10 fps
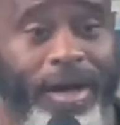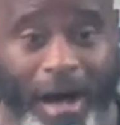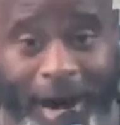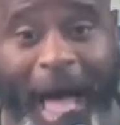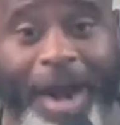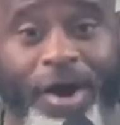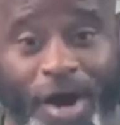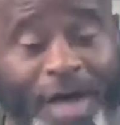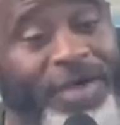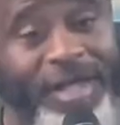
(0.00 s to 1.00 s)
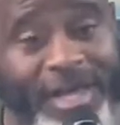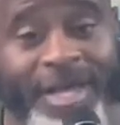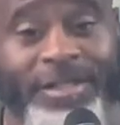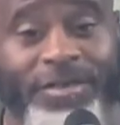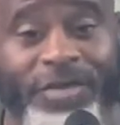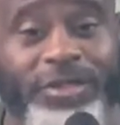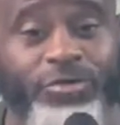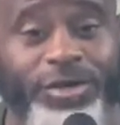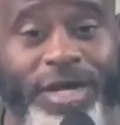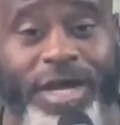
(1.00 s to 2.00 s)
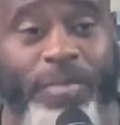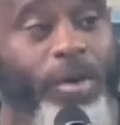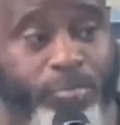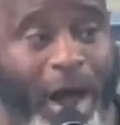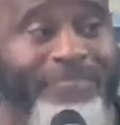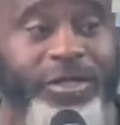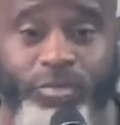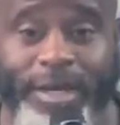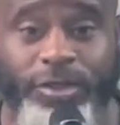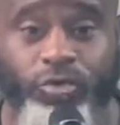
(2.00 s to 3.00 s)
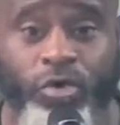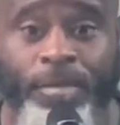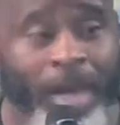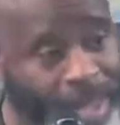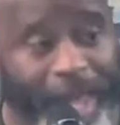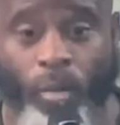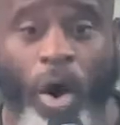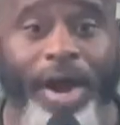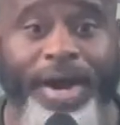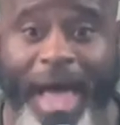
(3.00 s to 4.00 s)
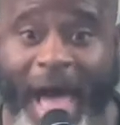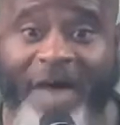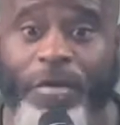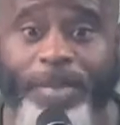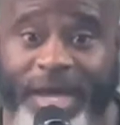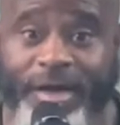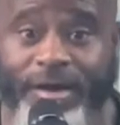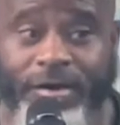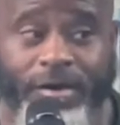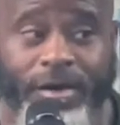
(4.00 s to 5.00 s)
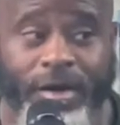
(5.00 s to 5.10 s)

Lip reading: a lot of the other kings of Israel did when prophets went to him and wanted to have him killed.